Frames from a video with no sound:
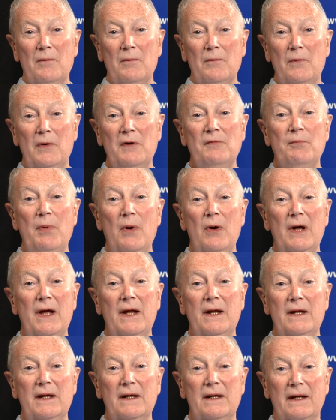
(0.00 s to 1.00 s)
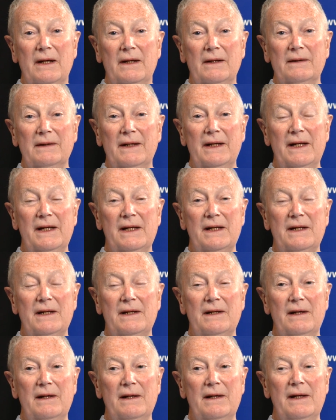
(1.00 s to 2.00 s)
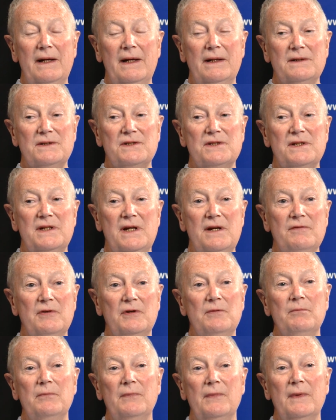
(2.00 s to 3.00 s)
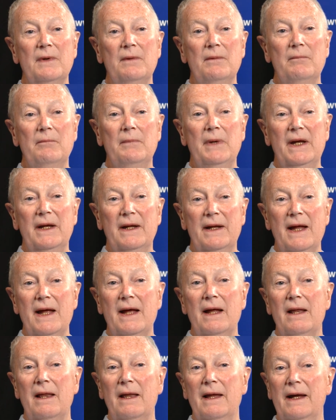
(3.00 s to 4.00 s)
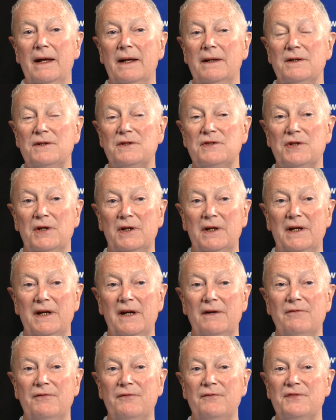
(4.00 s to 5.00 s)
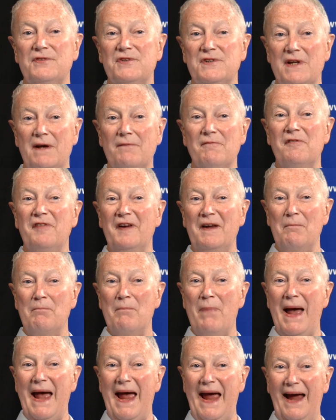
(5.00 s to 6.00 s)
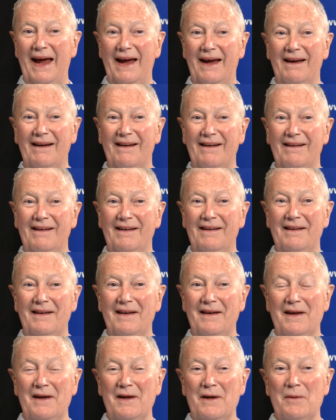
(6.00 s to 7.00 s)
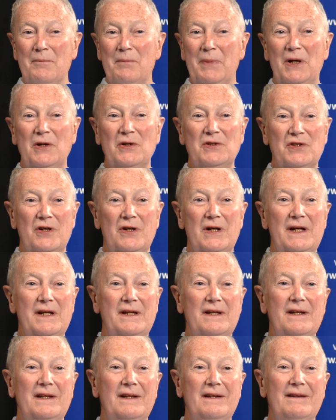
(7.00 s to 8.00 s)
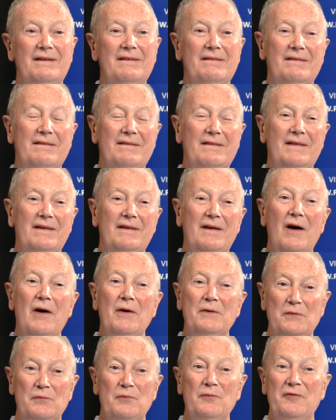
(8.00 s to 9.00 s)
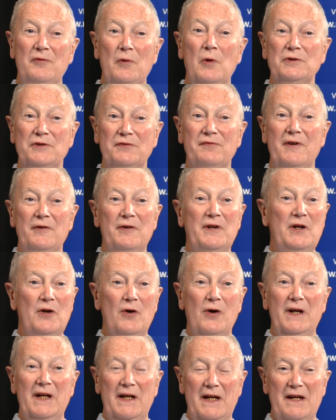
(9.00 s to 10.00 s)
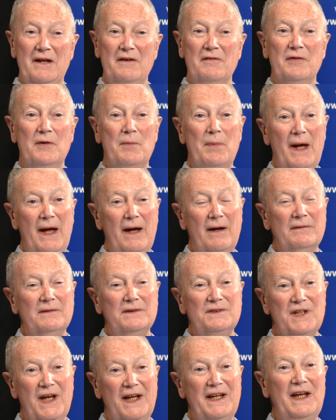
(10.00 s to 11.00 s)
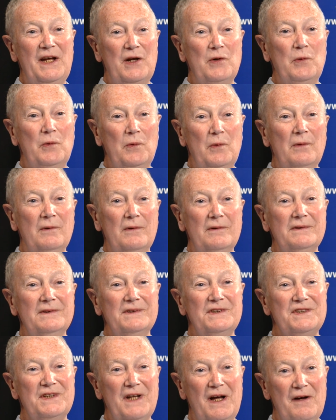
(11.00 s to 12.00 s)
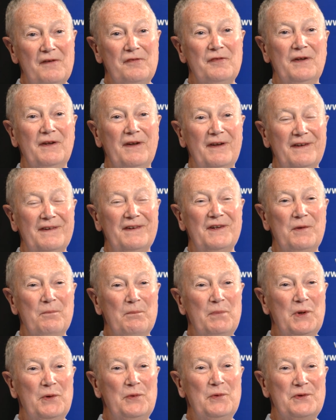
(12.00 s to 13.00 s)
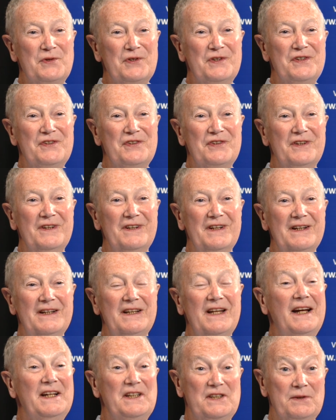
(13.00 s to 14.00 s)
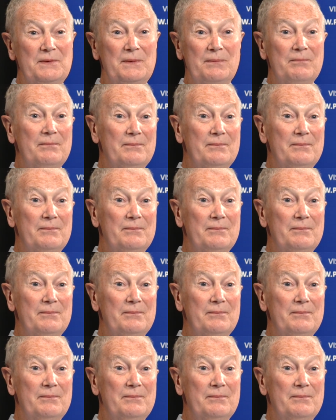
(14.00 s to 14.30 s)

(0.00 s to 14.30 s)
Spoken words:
With Pioneer, it's given me an outlet to give something back, because I was very naive about technical stuff and computers and data.